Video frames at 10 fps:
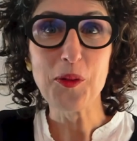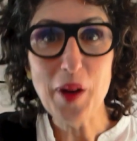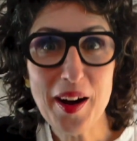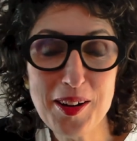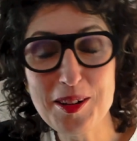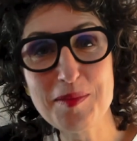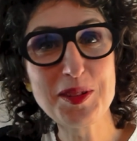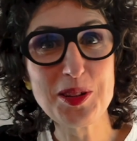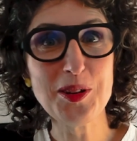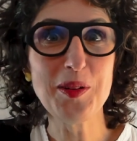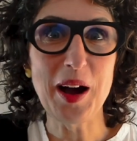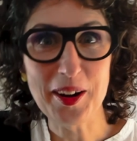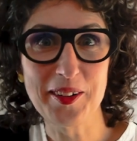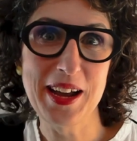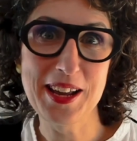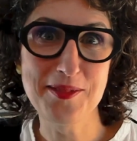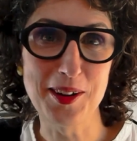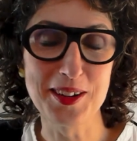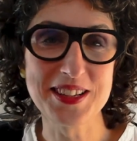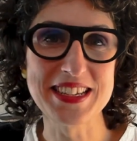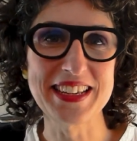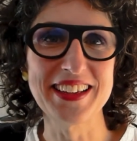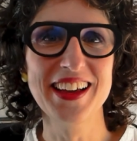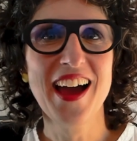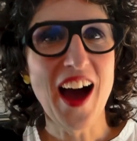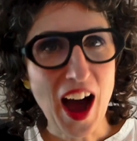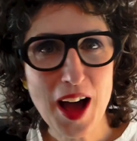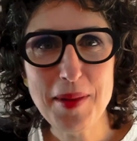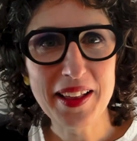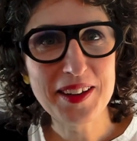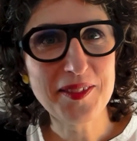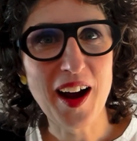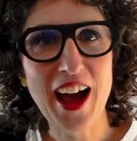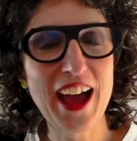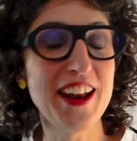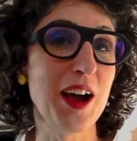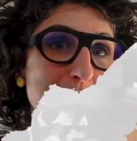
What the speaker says: Welcome to A Creative Odyssey. I'm Ryde. I'm